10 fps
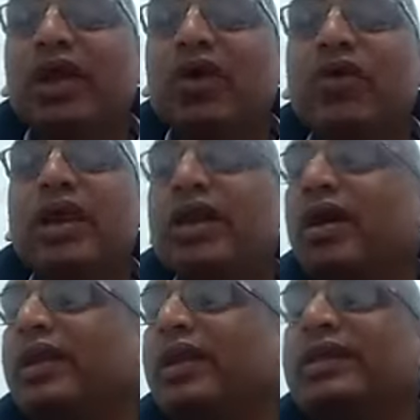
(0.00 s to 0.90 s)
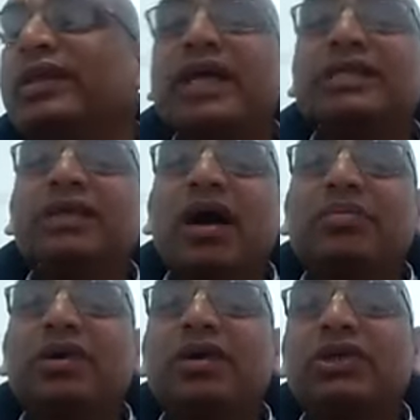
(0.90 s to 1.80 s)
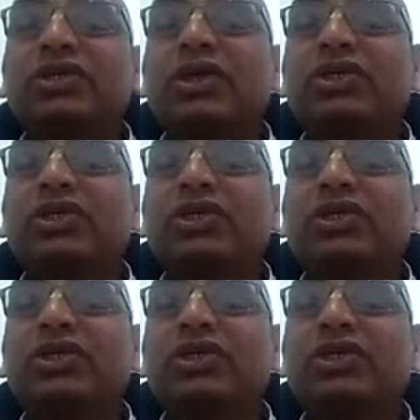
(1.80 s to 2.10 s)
When in the 10th chapter, Krishna